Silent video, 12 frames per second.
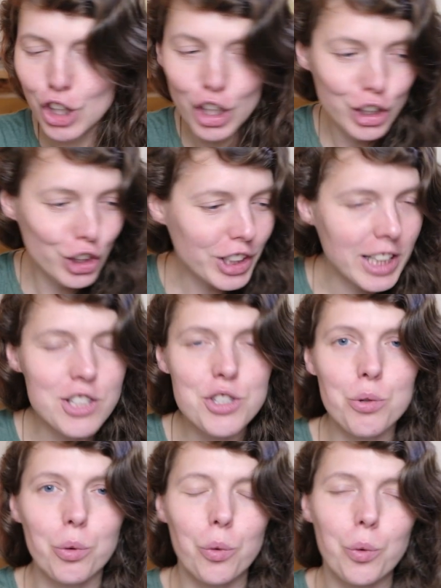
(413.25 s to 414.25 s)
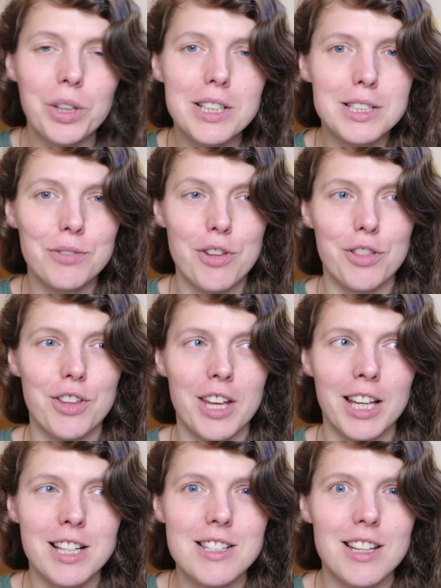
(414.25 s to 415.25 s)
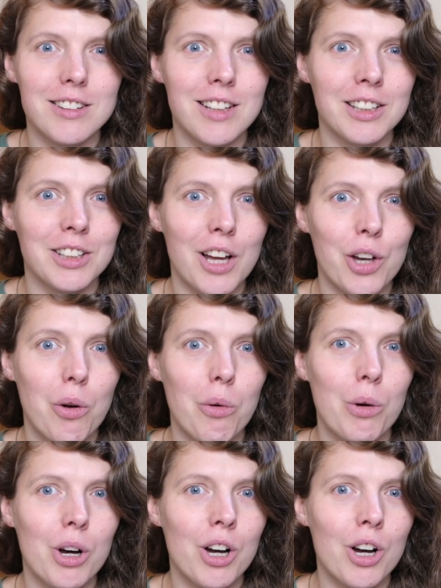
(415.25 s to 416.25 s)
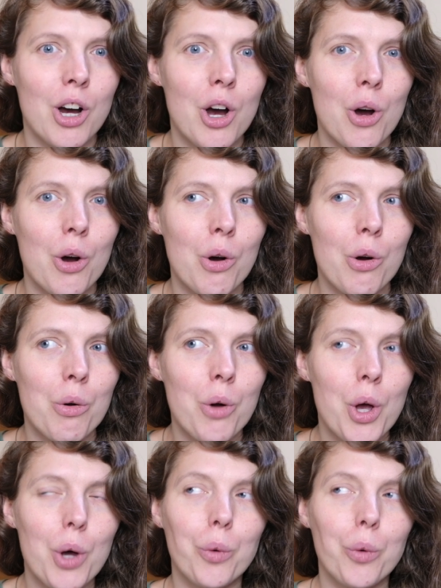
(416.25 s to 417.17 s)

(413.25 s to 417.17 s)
look into all these different things, and then you're like, whoa,